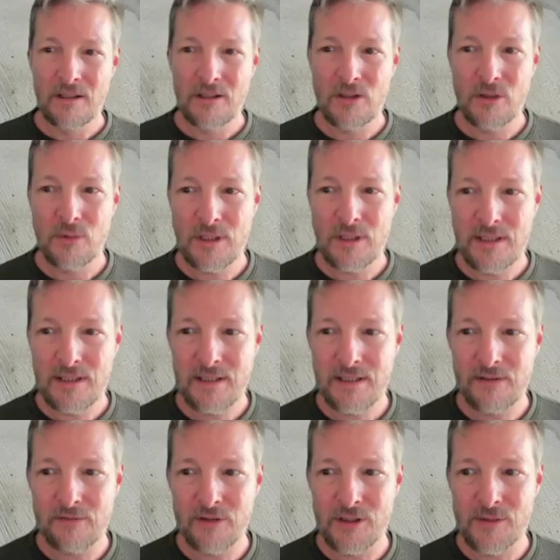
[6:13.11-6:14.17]
So what's the
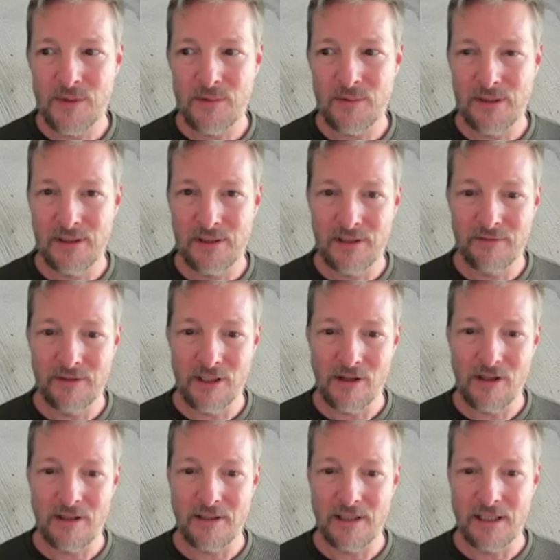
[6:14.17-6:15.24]
difference between the living
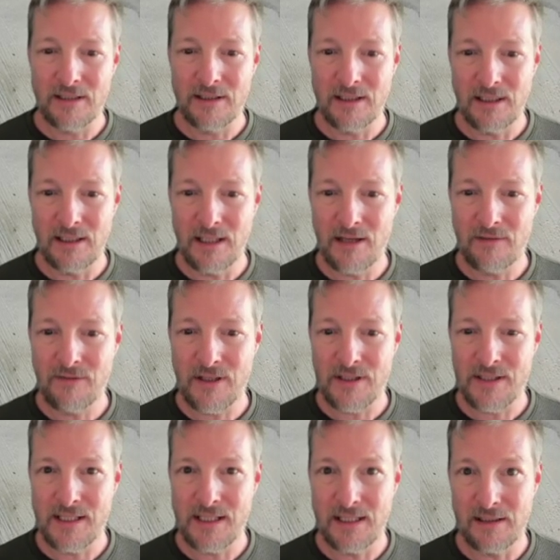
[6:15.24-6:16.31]
art and the
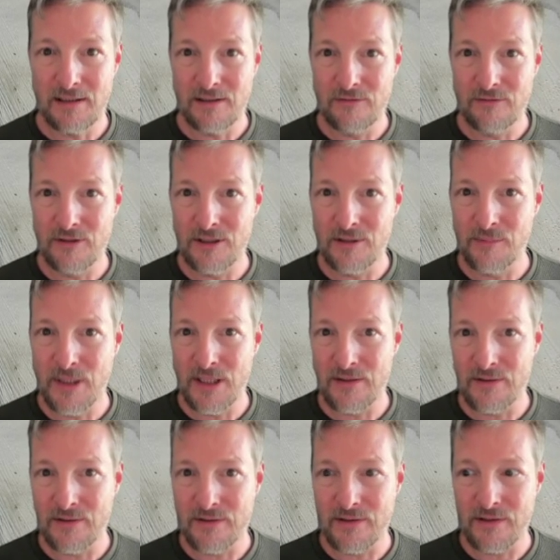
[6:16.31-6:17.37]
FST, the
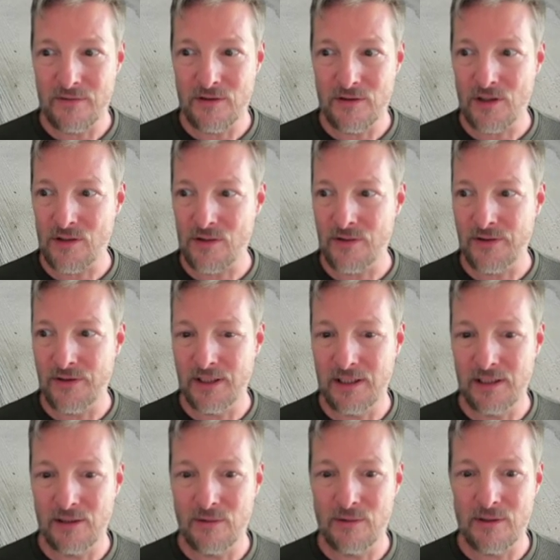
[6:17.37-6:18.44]
Fundamentals of Structural
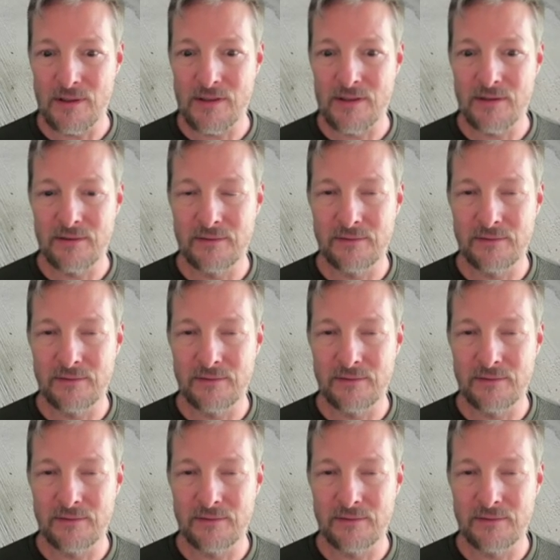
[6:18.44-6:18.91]
Thinking course?